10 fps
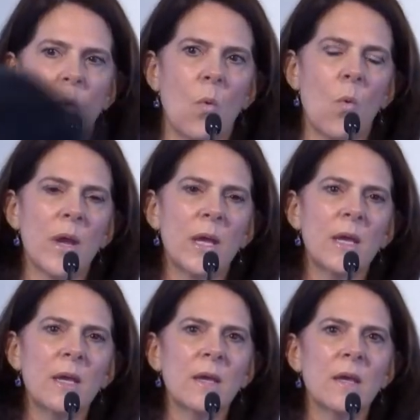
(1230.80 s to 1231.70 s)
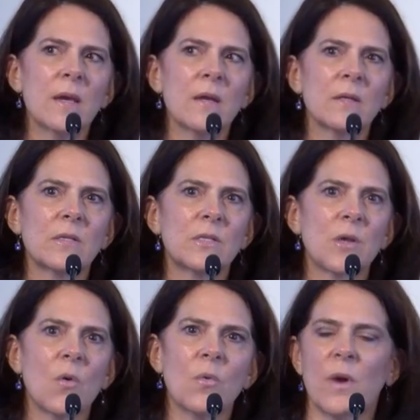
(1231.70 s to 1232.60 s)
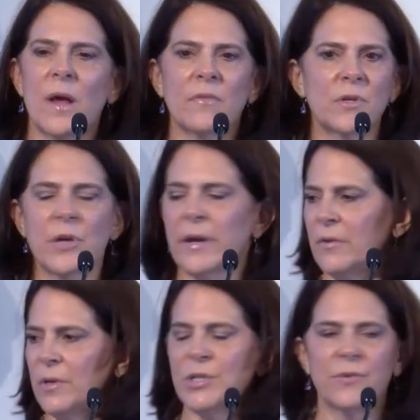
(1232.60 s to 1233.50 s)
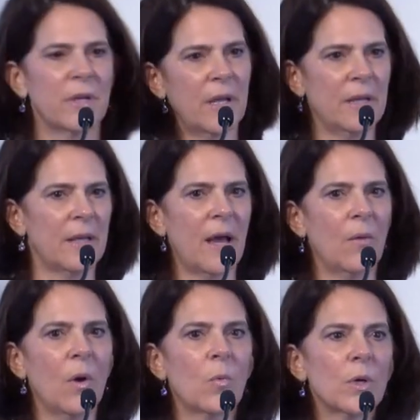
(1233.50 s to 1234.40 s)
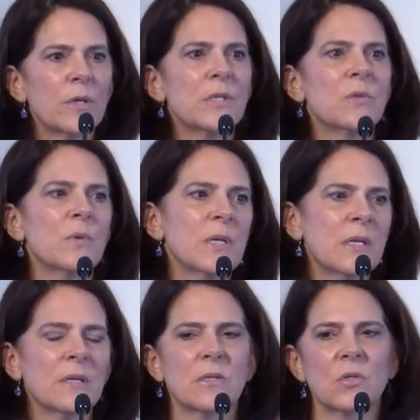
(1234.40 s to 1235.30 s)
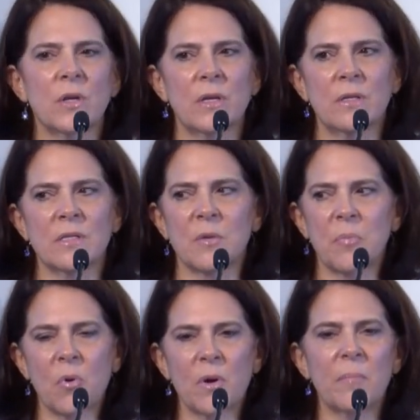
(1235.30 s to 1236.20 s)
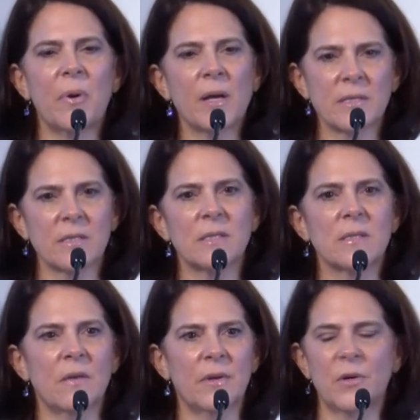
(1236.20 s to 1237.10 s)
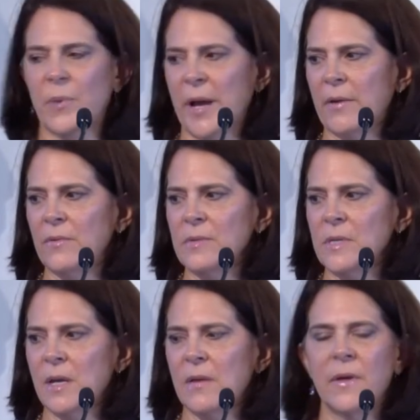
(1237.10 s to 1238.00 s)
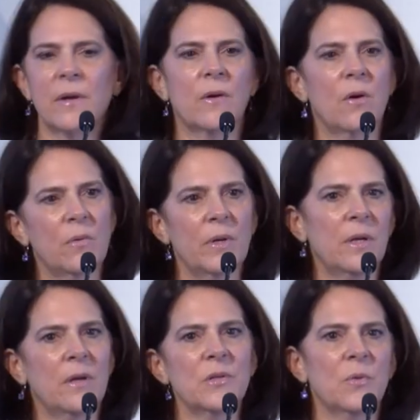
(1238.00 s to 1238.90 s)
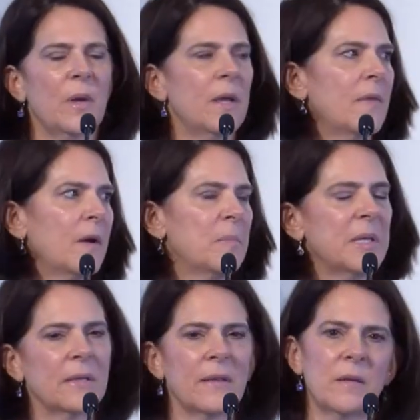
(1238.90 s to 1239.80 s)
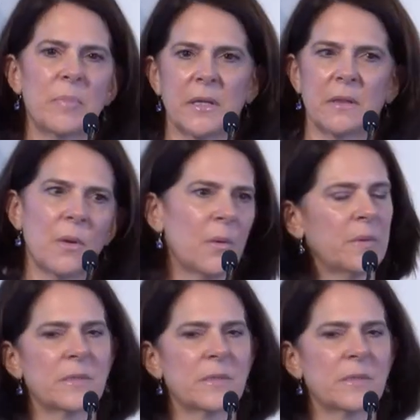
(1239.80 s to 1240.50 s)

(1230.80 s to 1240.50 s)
we don't ever try to adjudicate that. What we're doing is trying to support processes on the ground that are already underway that are being led by local